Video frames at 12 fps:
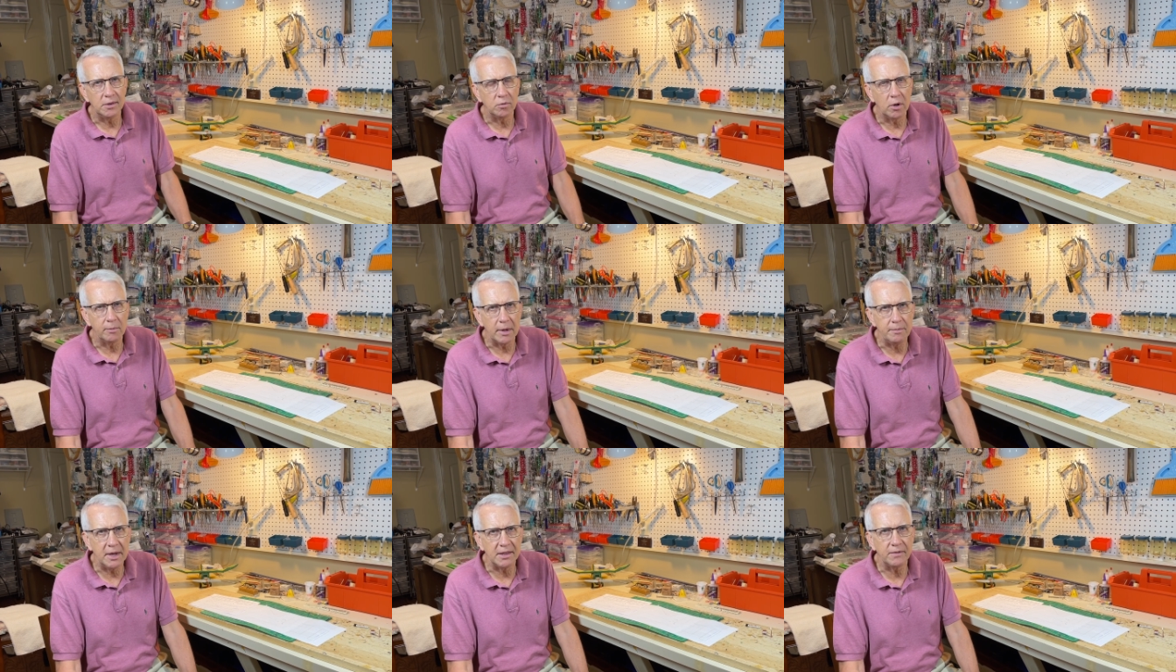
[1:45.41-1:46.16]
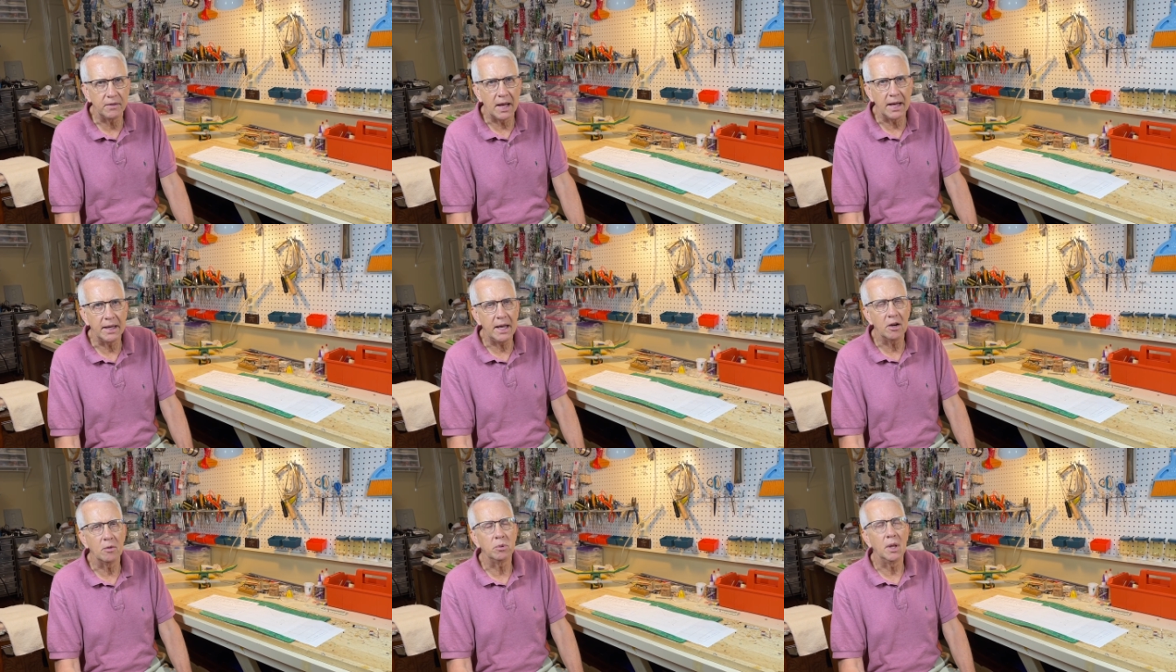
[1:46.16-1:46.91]
is one of my best flying
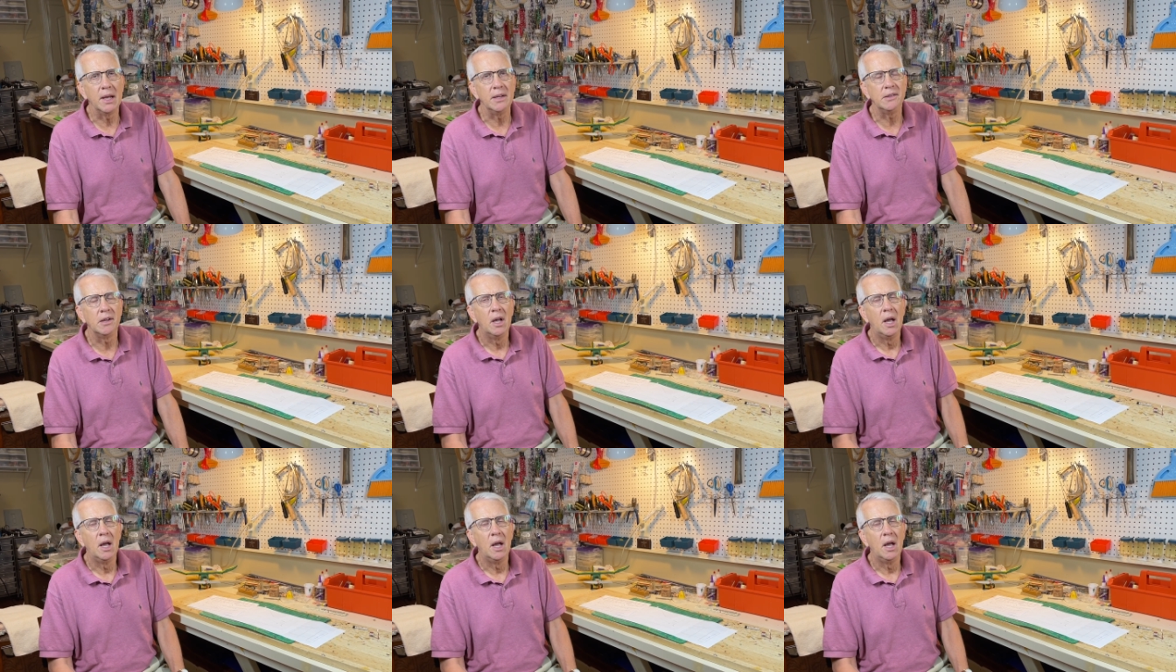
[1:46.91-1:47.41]
airplanes.